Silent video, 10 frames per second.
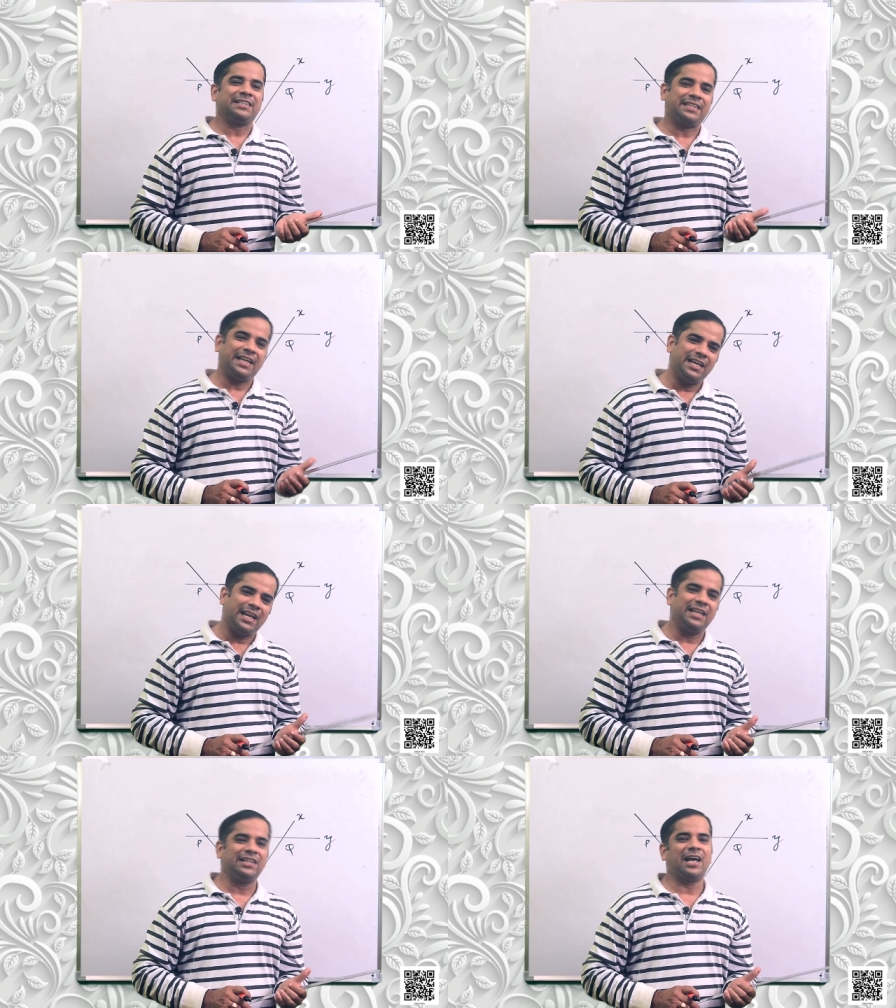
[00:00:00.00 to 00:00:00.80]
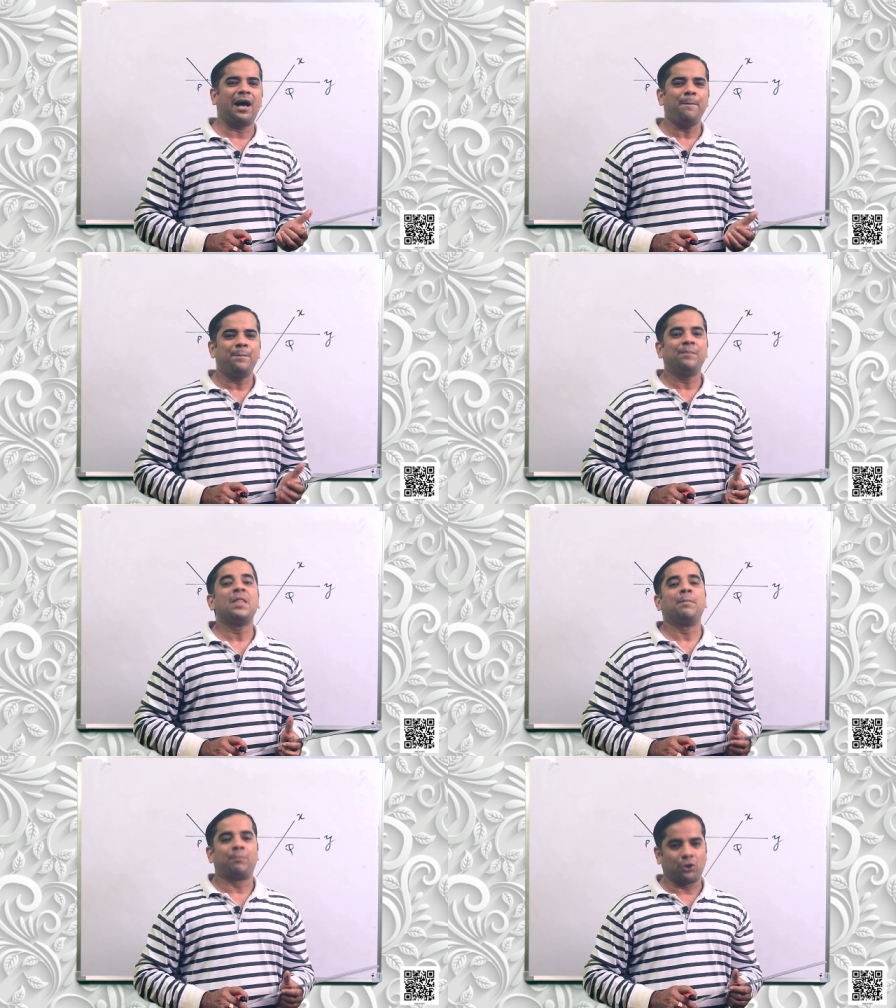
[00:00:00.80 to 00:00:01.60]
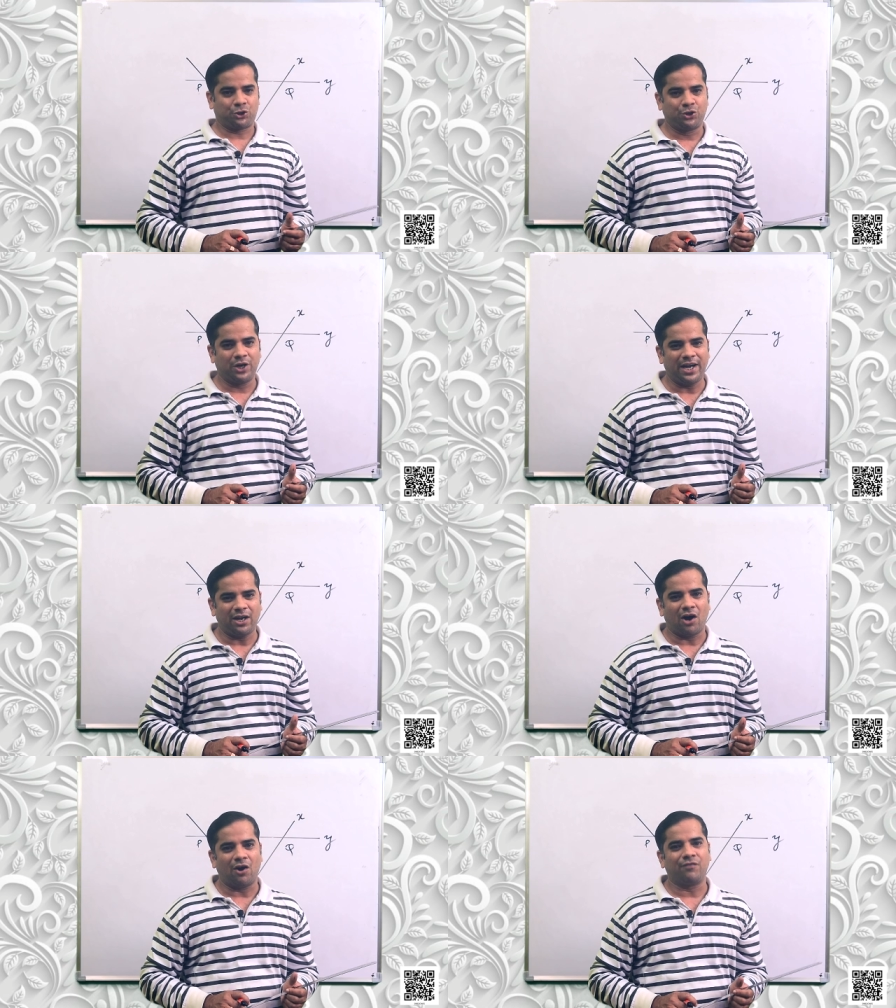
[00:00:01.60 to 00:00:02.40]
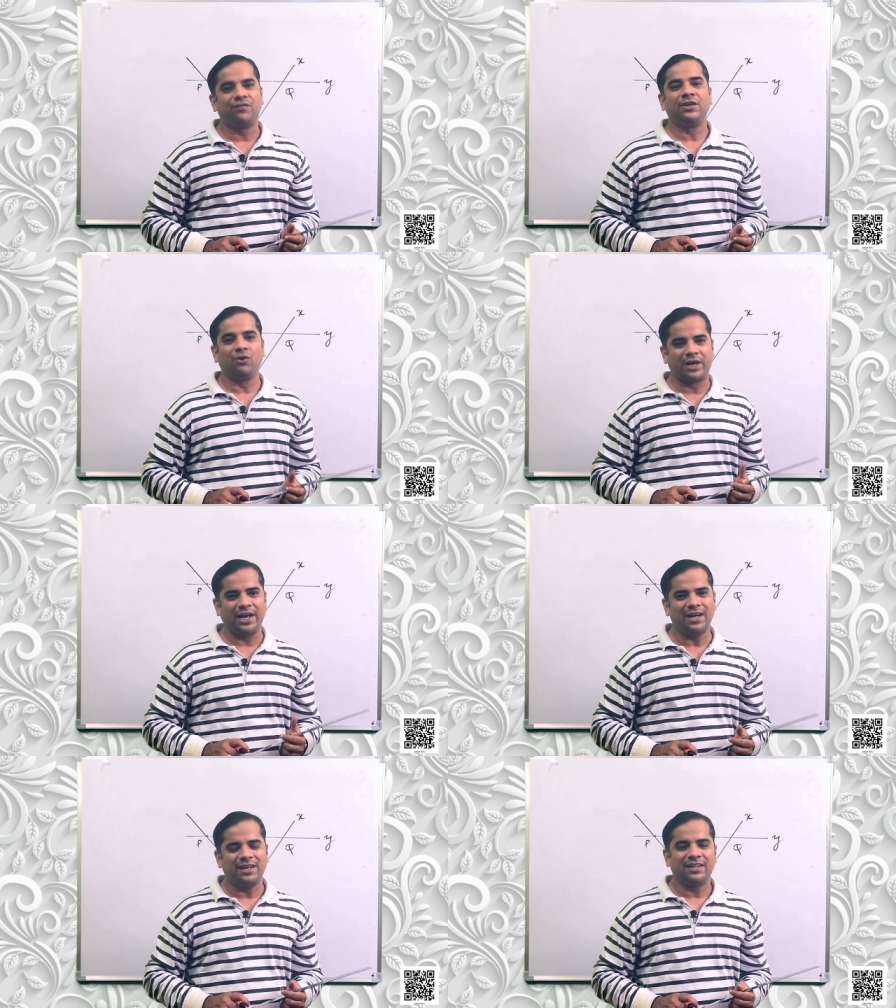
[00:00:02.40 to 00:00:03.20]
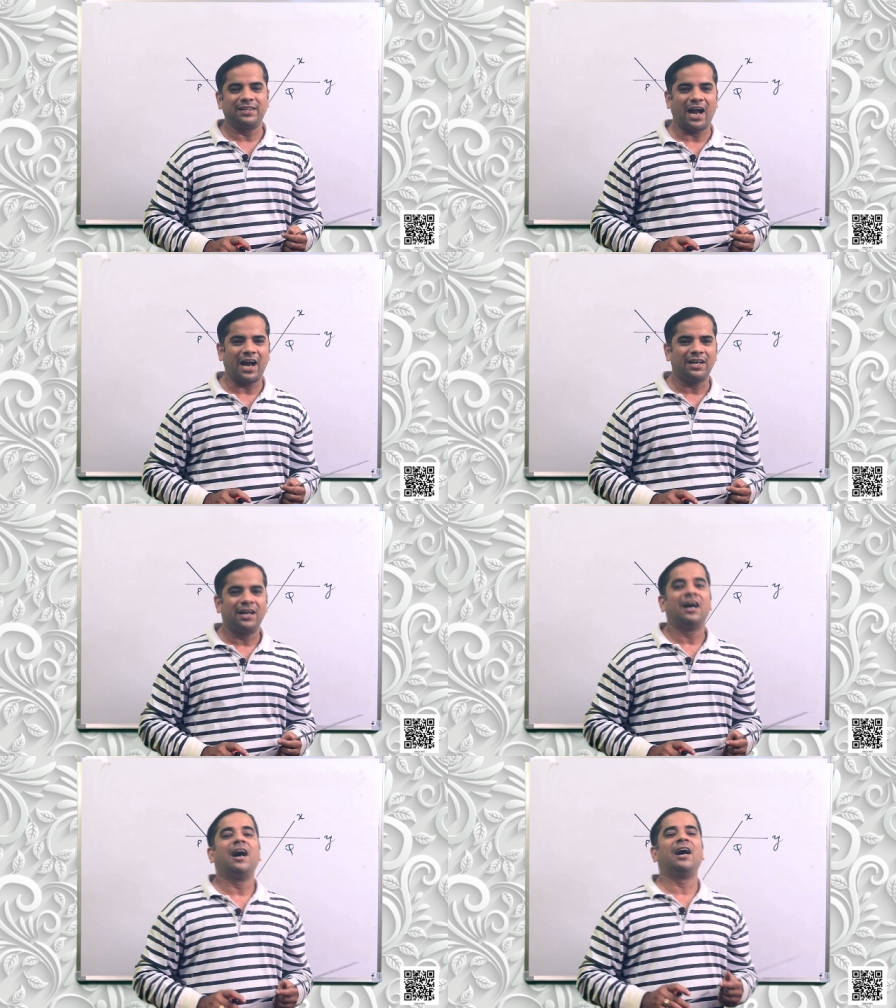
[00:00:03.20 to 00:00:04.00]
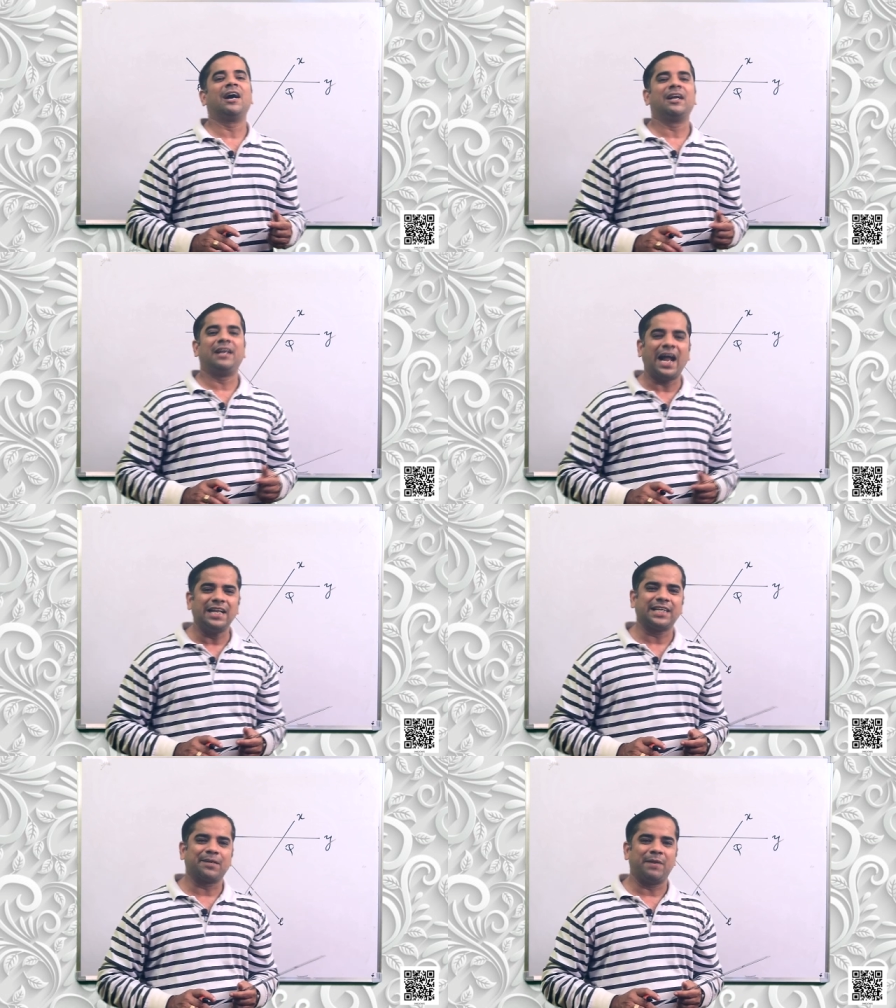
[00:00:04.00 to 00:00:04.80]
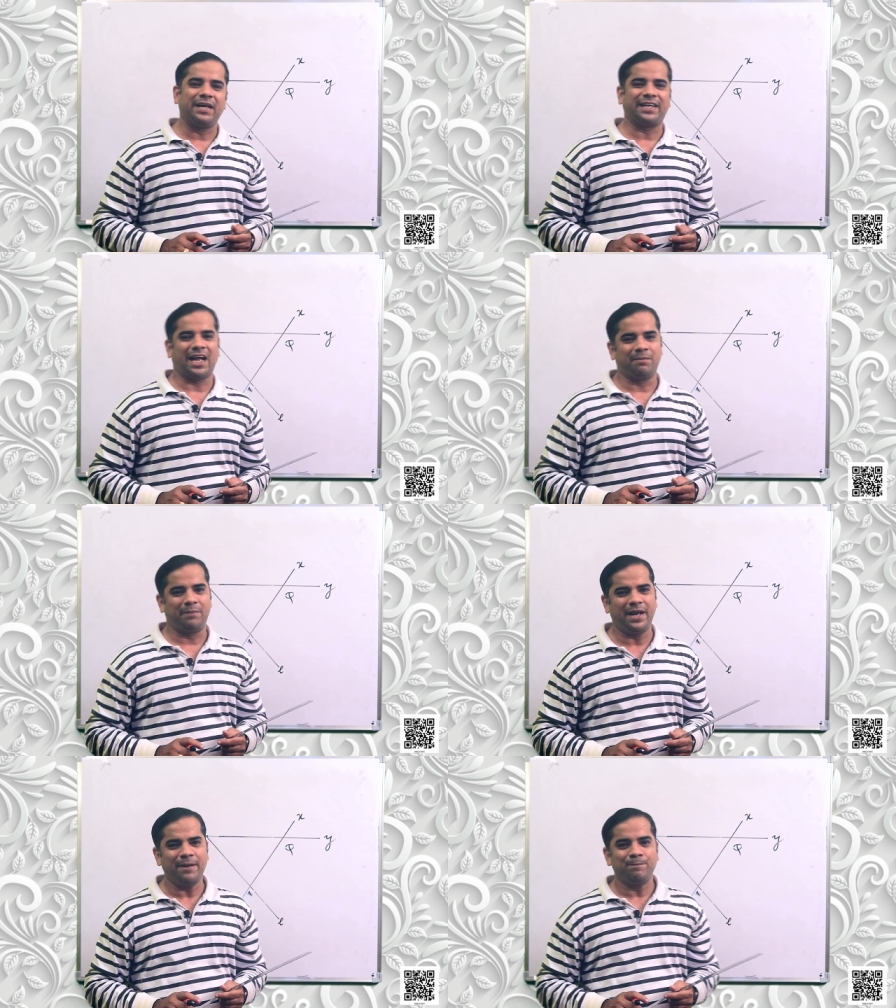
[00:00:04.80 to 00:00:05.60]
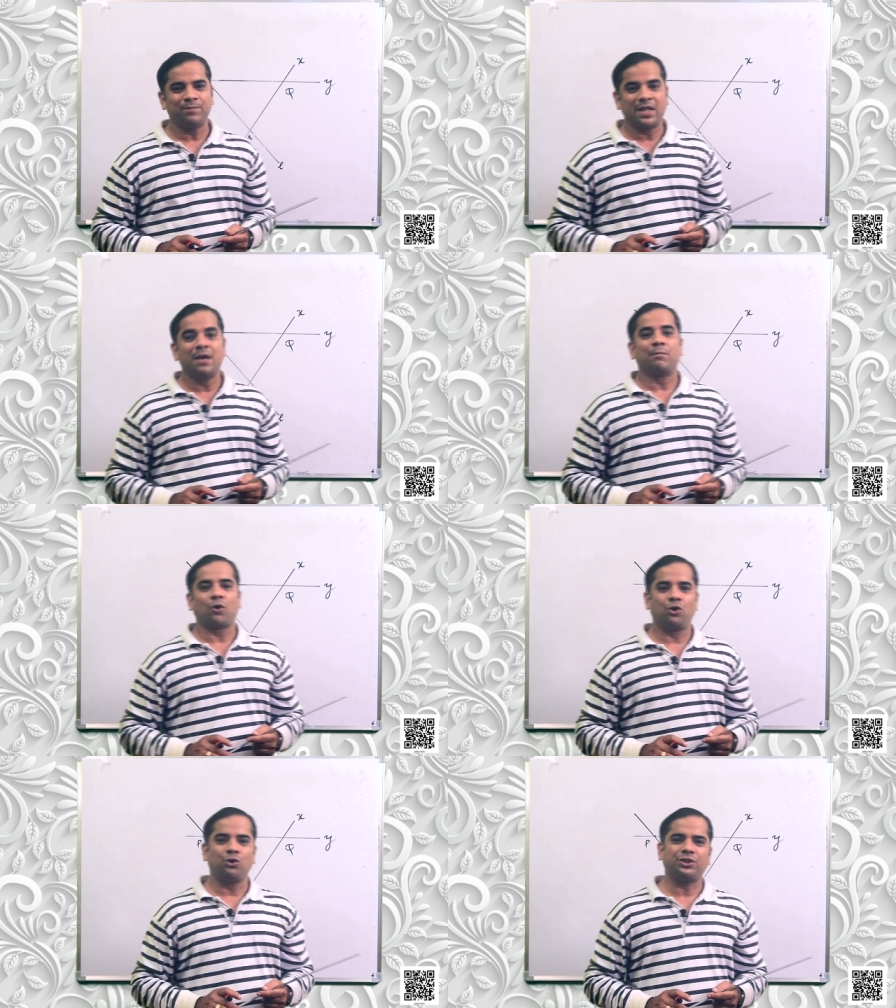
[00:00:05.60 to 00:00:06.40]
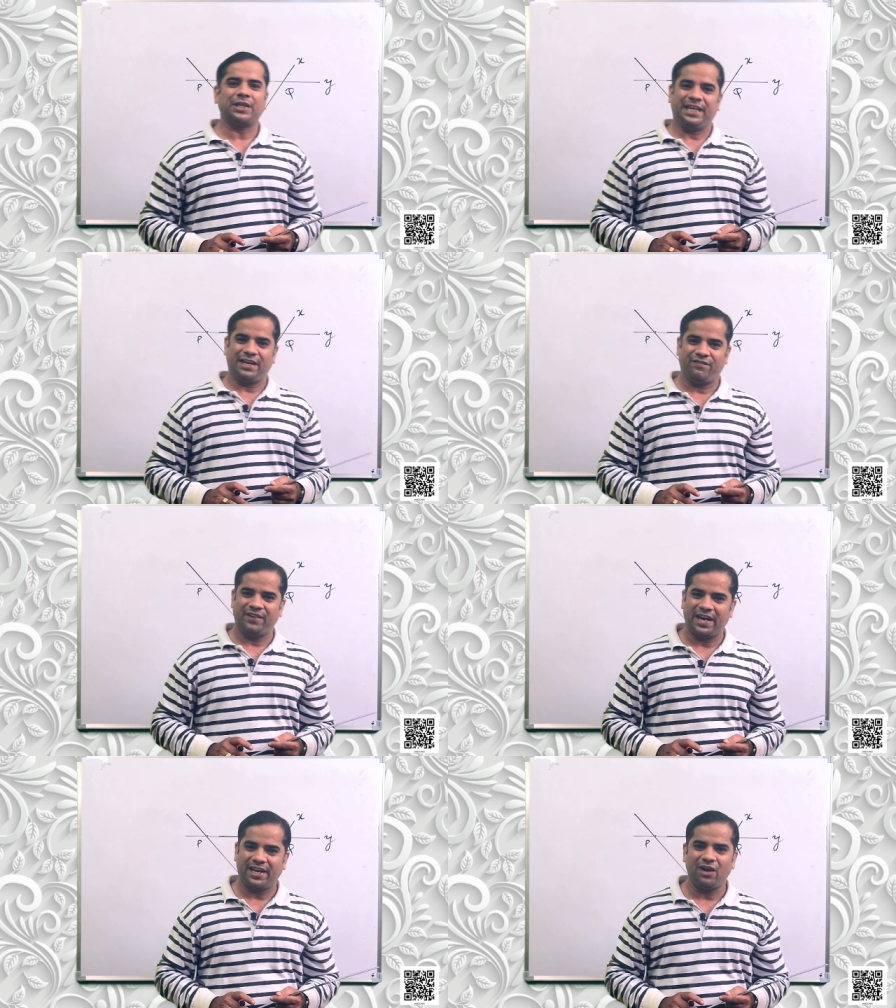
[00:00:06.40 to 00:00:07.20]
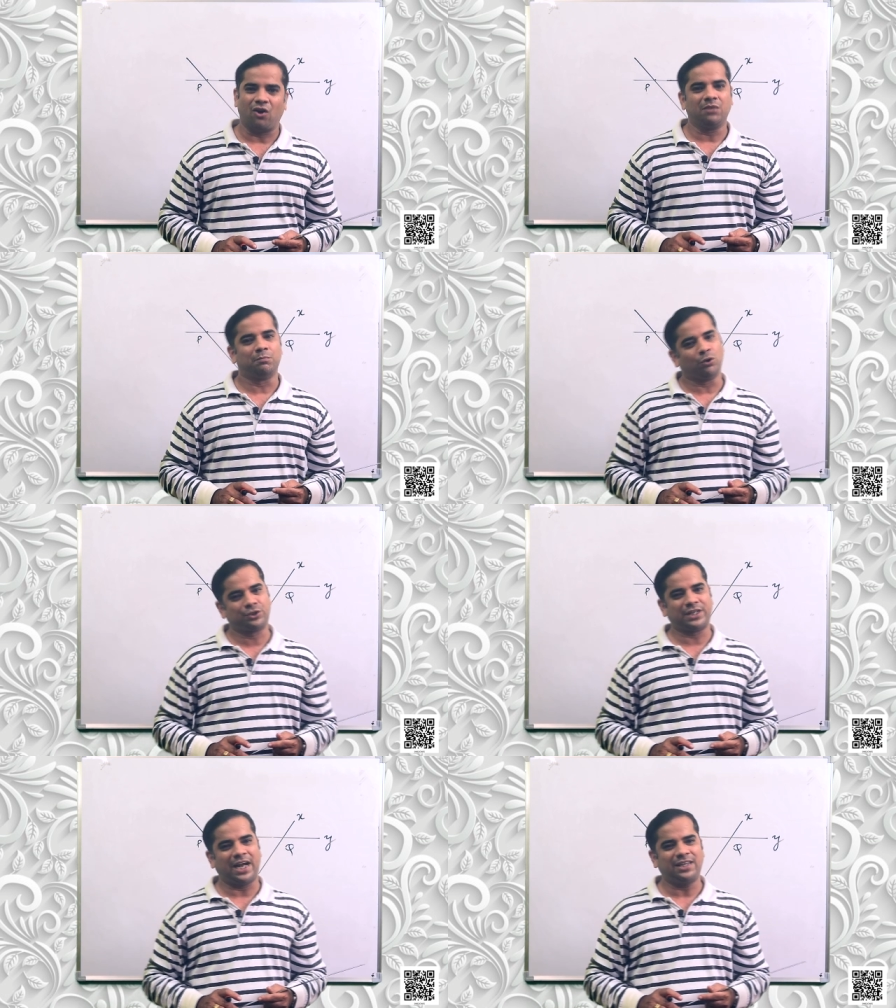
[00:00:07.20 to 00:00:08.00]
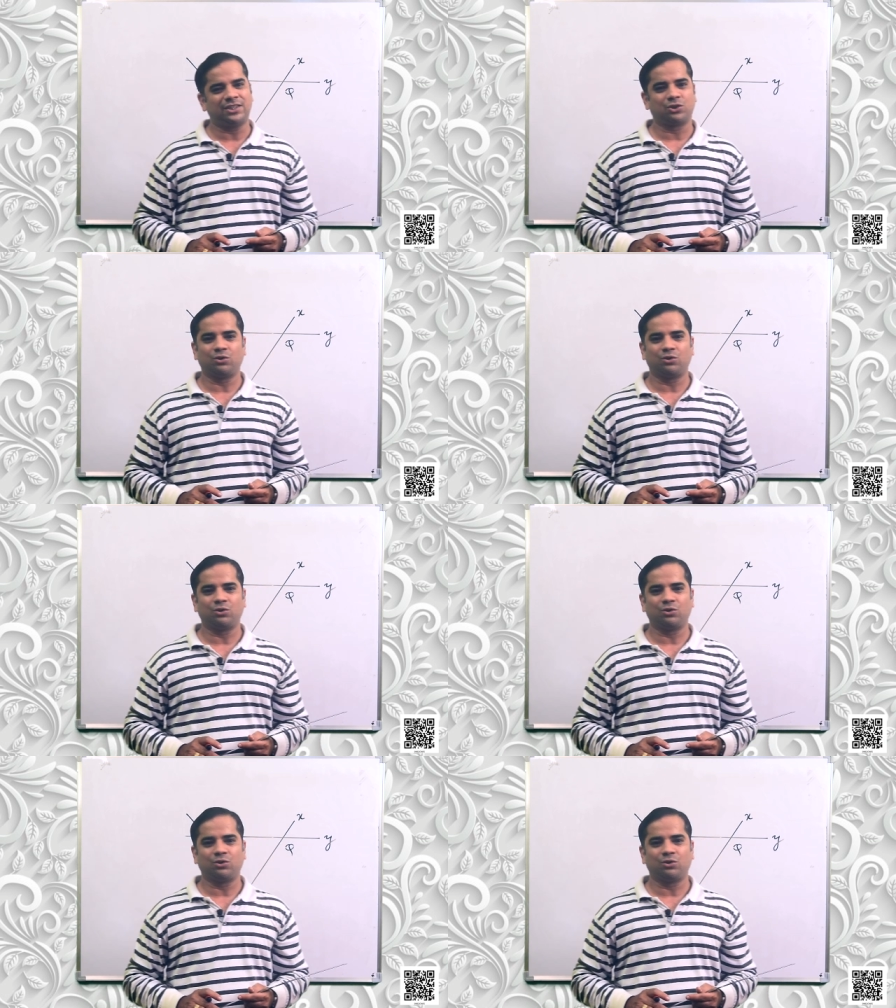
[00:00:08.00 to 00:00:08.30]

seen in the postulate of Euclid that a line segment can be produced indefinitely on both sides.